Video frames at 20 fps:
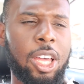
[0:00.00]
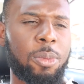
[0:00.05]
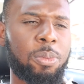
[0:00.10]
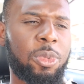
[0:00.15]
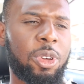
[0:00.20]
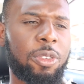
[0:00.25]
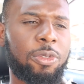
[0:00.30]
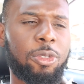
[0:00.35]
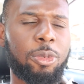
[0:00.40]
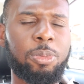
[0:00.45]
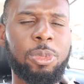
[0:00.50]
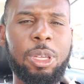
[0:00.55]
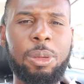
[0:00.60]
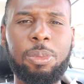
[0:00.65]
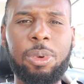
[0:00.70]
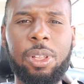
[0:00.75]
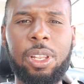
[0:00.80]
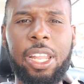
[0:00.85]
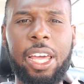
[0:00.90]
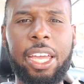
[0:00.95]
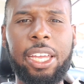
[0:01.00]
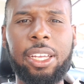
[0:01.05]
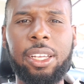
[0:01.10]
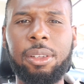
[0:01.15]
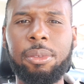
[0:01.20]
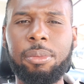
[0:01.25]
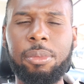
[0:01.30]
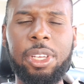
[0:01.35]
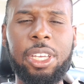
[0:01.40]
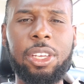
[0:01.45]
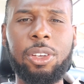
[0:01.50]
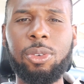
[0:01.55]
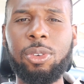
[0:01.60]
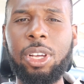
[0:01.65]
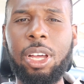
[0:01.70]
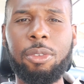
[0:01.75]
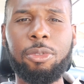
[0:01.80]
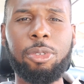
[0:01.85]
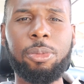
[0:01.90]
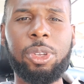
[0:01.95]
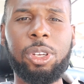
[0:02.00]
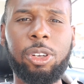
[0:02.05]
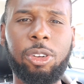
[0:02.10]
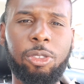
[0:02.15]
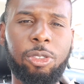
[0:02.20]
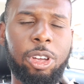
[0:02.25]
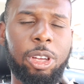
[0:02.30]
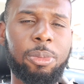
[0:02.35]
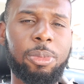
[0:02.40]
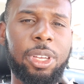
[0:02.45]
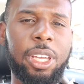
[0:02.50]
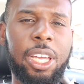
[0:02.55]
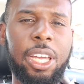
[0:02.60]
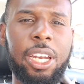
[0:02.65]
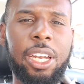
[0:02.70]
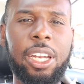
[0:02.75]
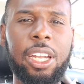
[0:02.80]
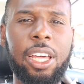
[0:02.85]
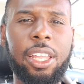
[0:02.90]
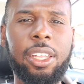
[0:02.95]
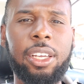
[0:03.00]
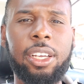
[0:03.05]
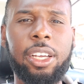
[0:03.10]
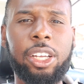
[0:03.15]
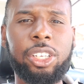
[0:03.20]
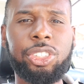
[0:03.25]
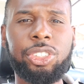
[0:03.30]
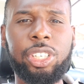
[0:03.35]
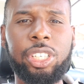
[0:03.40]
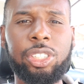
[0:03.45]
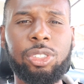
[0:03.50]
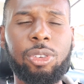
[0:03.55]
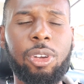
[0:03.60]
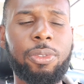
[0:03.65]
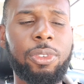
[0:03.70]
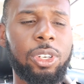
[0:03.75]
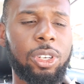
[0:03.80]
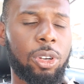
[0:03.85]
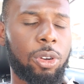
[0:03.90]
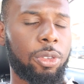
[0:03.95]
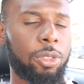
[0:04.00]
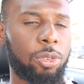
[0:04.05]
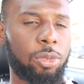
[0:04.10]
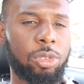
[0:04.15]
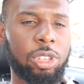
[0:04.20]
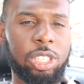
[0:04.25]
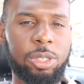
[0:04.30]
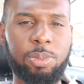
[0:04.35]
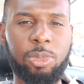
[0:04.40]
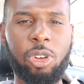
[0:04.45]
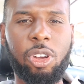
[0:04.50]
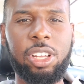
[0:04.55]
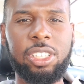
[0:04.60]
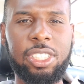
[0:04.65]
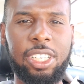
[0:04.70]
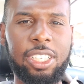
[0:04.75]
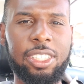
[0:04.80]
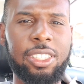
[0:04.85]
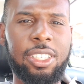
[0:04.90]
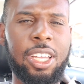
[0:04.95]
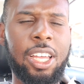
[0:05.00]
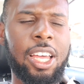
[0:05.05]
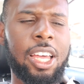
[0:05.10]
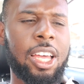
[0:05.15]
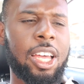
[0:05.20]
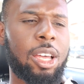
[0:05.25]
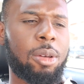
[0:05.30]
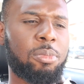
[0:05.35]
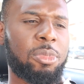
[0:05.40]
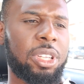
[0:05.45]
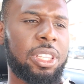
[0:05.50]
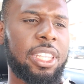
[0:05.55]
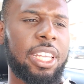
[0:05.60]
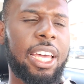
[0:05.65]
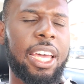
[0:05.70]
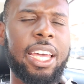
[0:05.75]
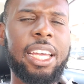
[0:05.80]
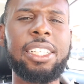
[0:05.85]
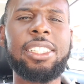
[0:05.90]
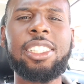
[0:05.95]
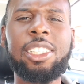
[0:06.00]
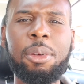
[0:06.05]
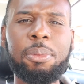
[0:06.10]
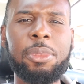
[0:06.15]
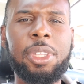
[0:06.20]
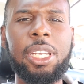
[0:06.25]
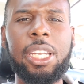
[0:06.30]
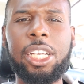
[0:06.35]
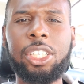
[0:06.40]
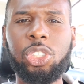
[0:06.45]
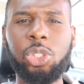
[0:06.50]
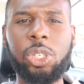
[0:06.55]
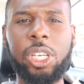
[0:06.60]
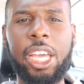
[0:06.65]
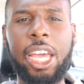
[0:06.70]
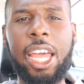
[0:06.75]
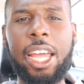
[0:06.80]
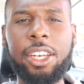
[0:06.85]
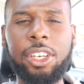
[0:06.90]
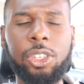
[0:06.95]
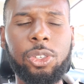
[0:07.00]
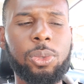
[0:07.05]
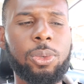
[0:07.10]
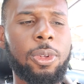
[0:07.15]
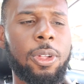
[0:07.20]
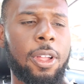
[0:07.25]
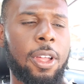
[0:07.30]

But for people like me who come from the Caribbean and other countries, you have to go through this process. But there is something that you can do.